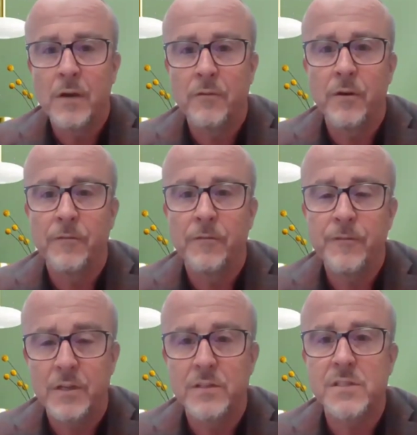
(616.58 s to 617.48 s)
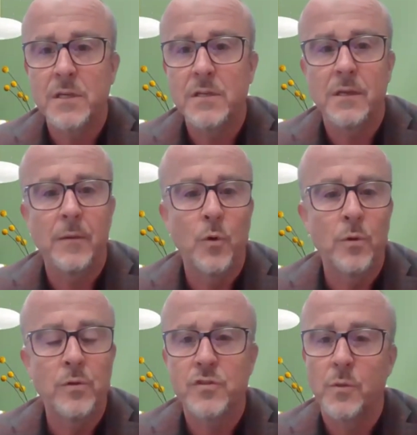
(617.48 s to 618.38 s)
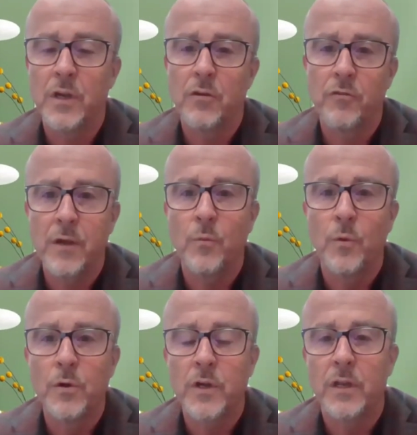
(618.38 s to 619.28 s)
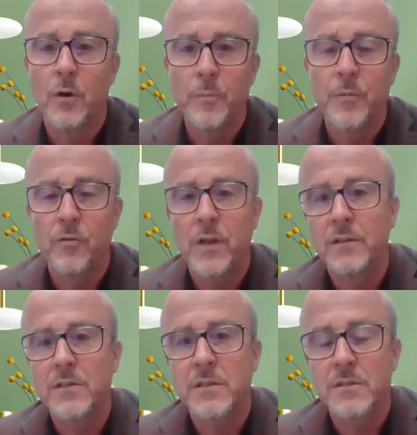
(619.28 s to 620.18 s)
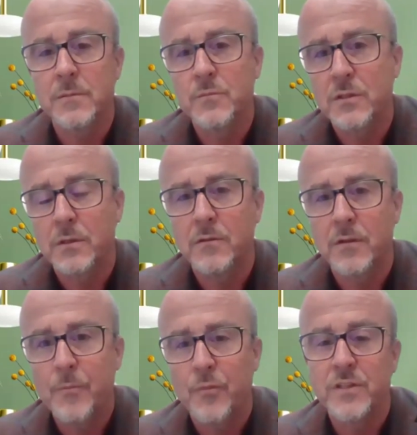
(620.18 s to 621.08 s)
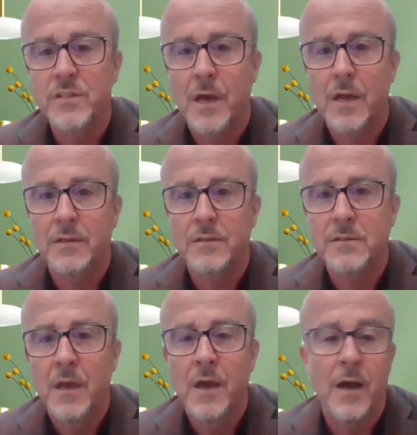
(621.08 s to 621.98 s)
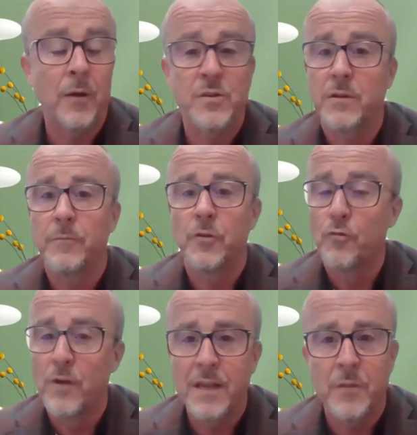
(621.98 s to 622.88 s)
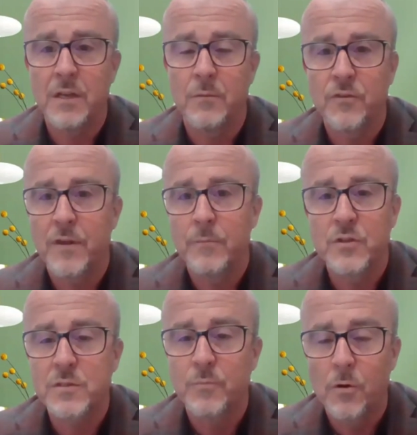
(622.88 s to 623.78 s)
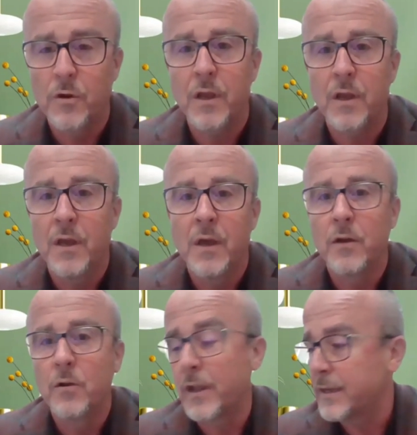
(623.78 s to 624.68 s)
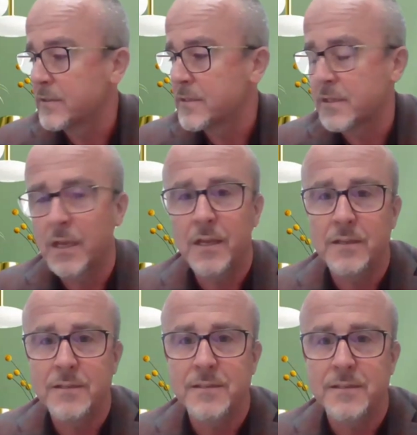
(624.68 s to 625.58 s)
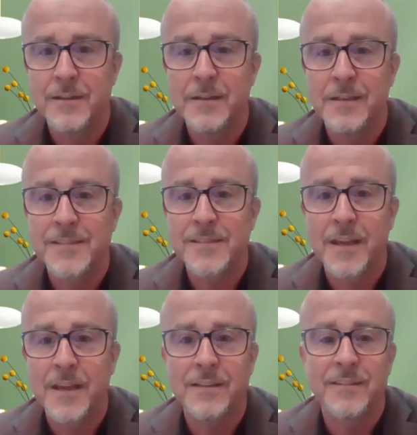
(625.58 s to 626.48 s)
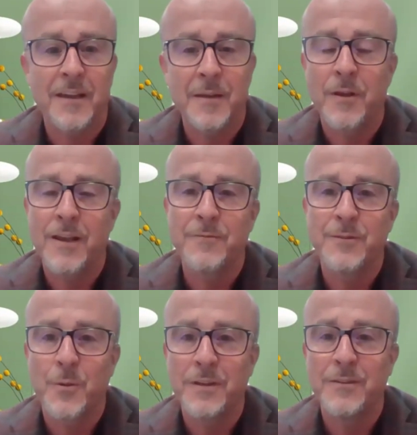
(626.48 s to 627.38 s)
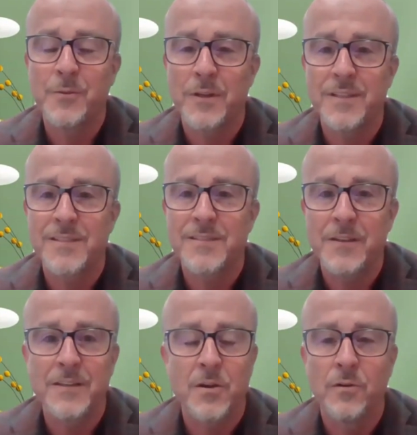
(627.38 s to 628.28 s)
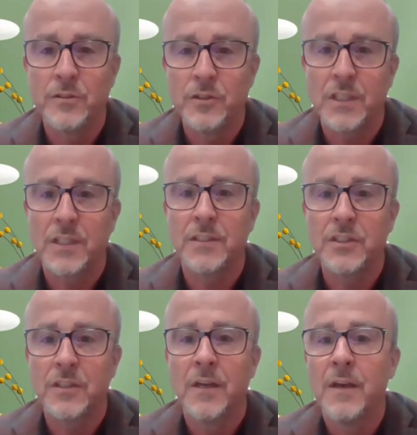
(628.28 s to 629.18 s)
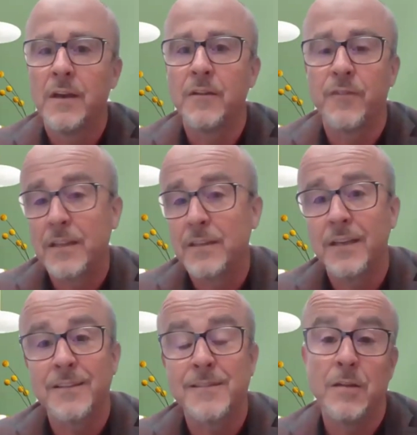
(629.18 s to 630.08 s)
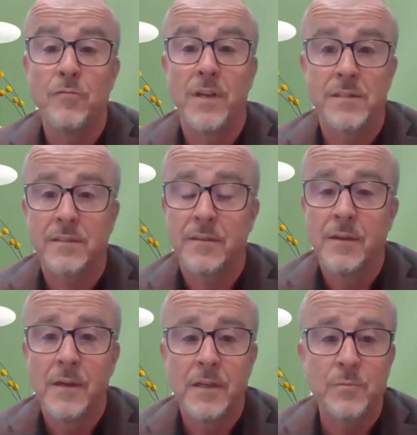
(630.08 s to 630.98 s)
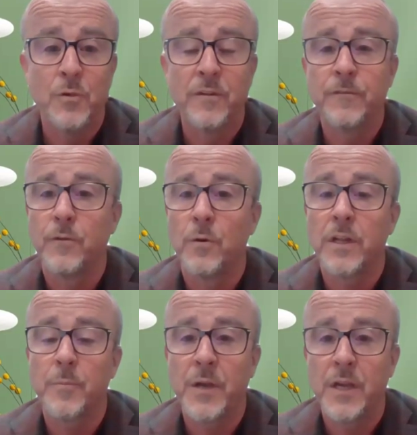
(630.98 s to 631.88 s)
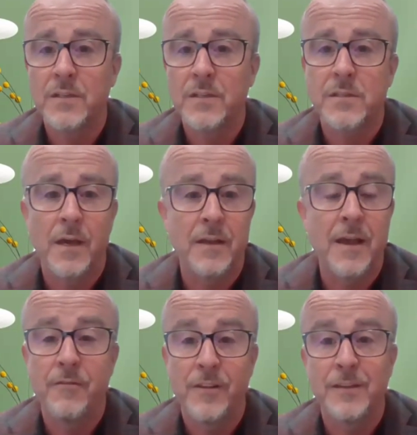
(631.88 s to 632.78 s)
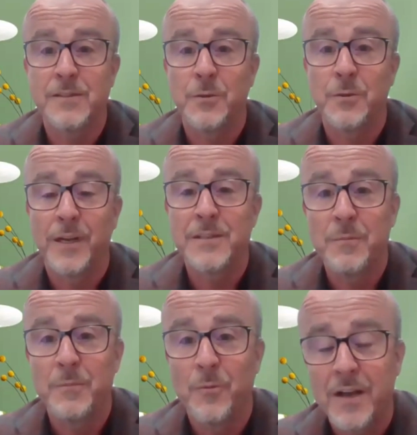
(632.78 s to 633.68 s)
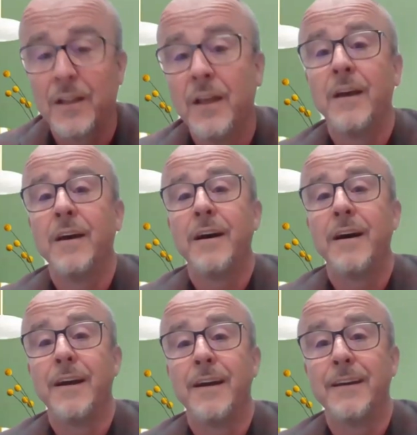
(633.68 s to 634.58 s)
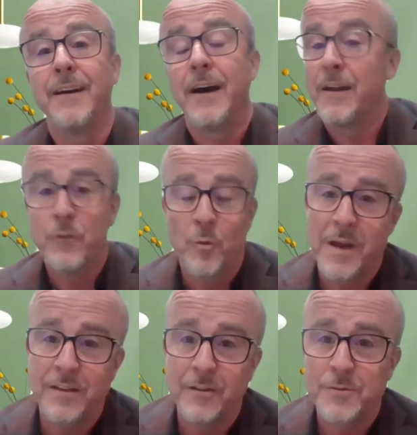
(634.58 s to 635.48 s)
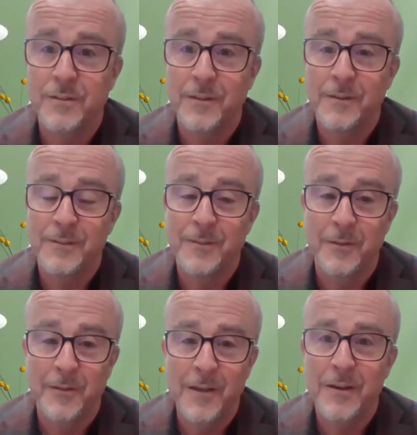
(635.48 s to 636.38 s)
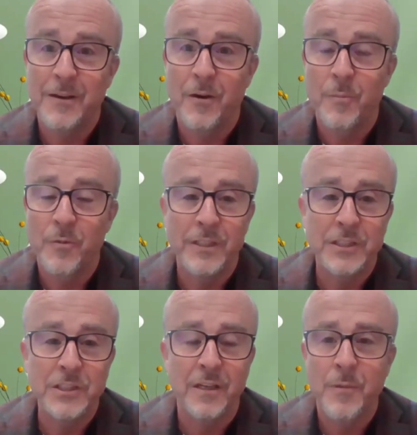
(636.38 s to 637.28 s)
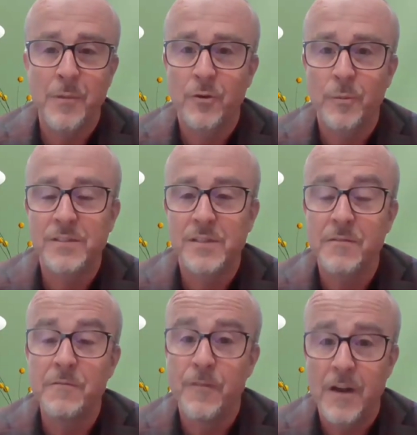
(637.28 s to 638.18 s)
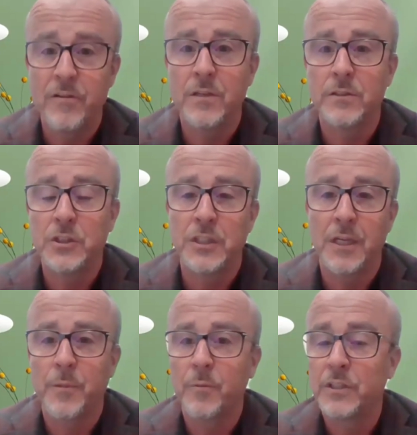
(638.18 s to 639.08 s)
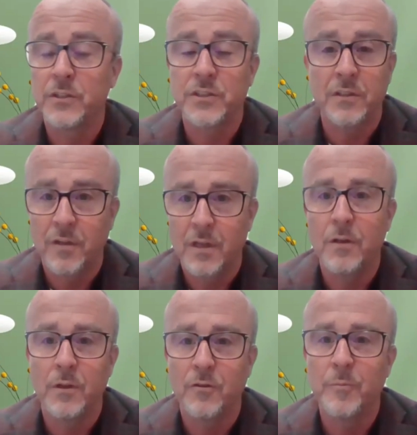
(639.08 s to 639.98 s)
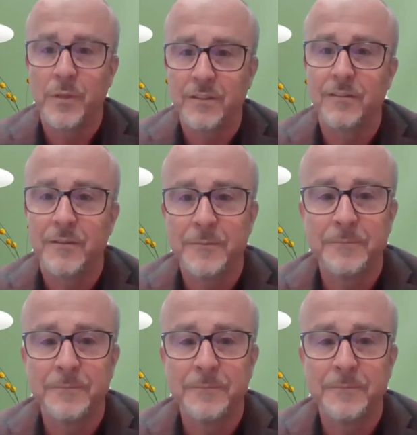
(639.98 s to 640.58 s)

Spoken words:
We have a fabulous CDMO who's doing great work in upgrading the systems to contemporary standards. I was on a great meeting with them this morning, and all I can say is the stated timeline for 2027 is unchanged. And if anything, it's de-risked, moving forward at a pace, and everything is going extremely well. I have no bad news to deliver. Operationally, Microbix is in very good shape, and we're just continuing to build.